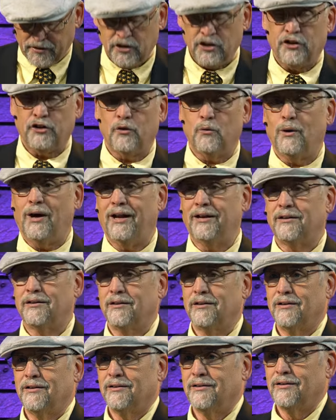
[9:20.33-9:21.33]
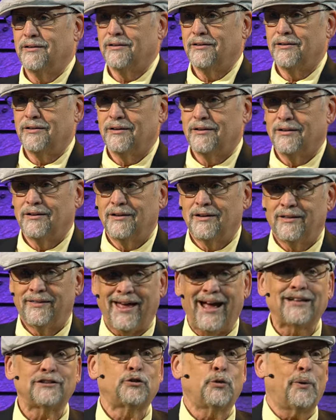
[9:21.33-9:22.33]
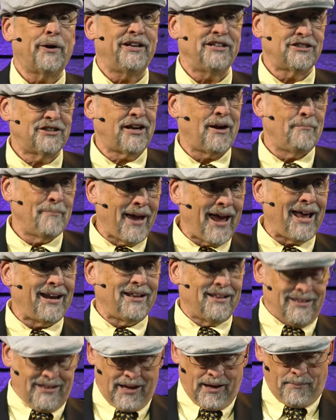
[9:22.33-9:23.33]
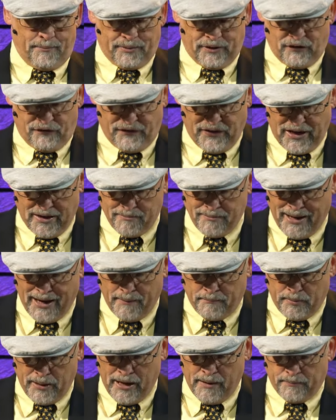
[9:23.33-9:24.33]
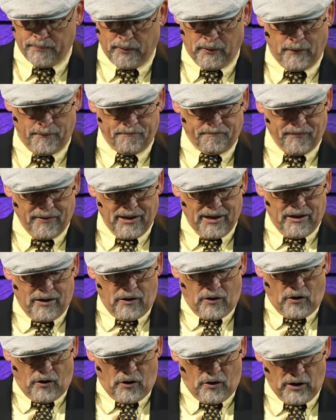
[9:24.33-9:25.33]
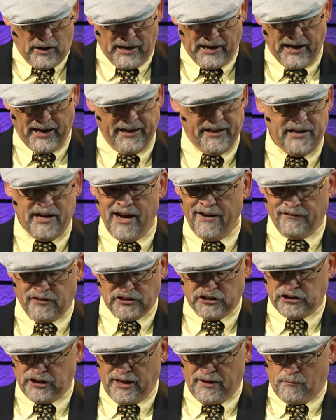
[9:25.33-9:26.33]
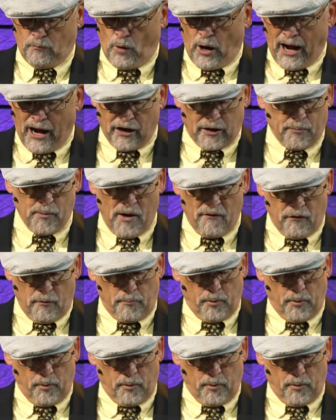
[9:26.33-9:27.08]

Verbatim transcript: to do what? That's what he's commanded them to feed my people. And he never said, Well, how come you haven't